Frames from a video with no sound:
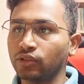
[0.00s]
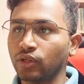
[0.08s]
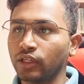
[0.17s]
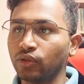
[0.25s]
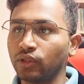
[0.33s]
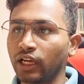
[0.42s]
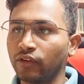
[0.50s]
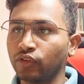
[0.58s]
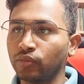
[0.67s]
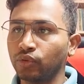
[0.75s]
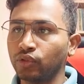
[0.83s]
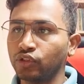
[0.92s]
So I don't have
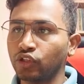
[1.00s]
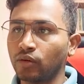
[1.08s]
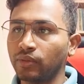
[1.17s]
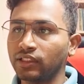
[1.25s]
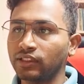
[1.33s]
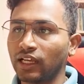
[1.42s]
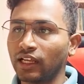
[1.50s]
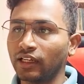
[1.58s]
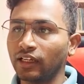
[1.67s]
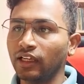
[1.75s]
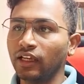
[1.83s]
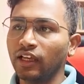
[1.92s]
to put job and
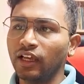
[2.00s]
salary.